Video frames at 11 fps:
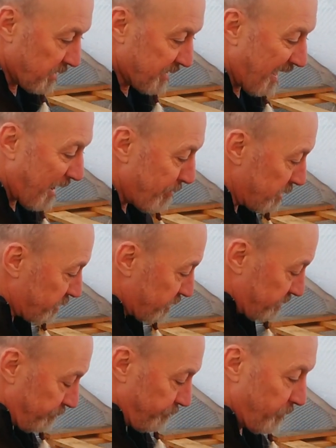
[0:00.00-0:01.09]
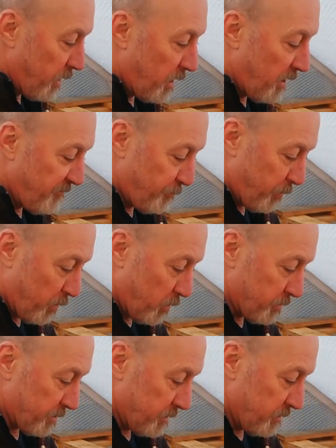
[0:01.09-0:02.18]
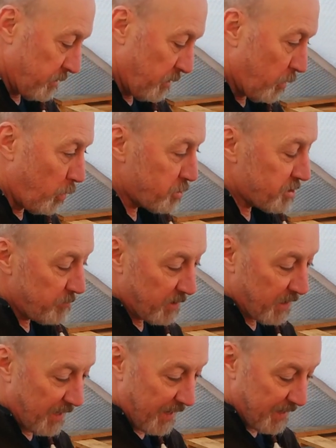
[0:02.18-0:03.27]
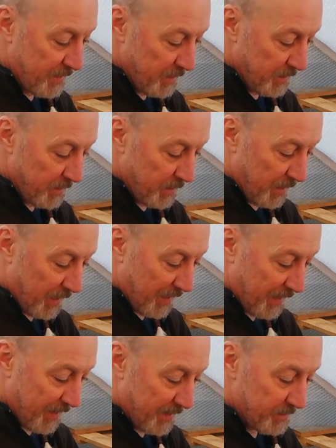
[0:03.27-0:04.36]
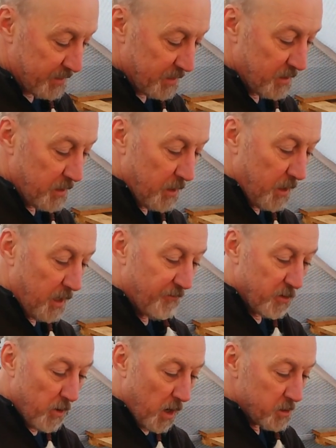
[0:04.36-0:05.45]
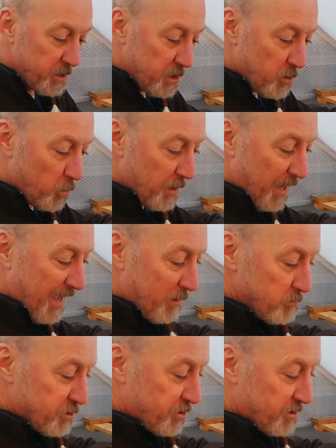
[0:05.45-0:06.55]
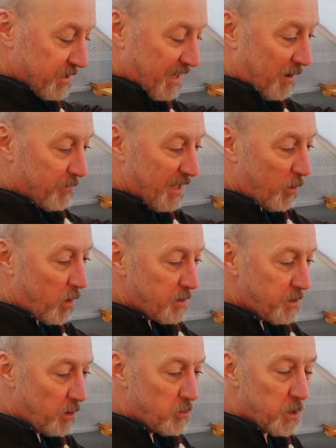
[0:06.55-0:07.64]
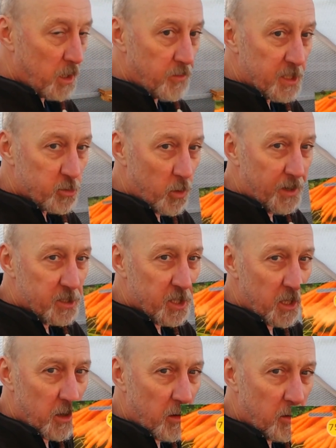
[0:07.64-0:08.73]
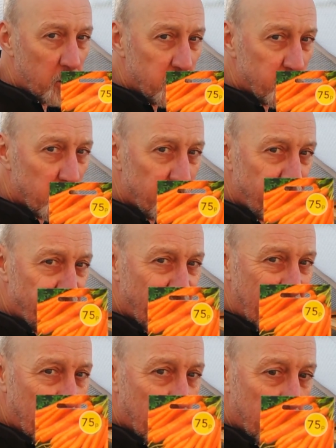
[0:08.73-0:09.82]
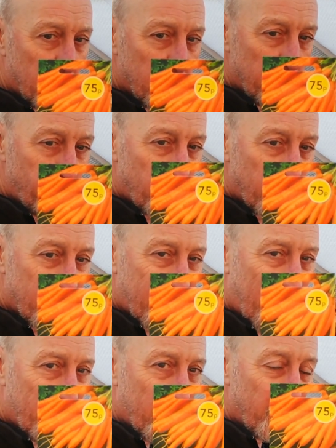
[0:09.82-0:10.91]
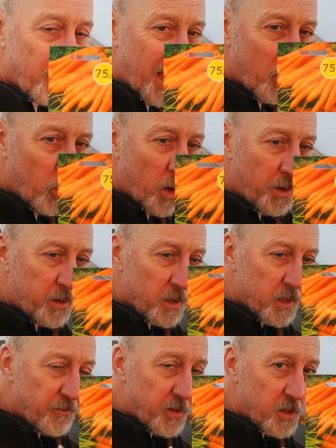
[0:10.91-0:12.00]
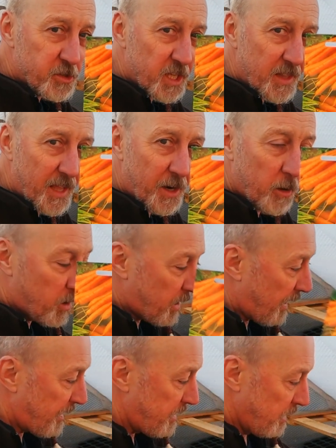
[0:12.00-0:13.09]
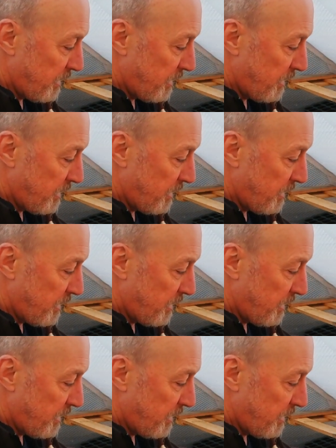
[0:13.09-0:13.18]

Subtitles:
Carrots. I've bought Autumn King and a variety called Amsterdam. Now I don't know this one. It's a long sort of finger carrot, that one. I don't know if you can see that okay.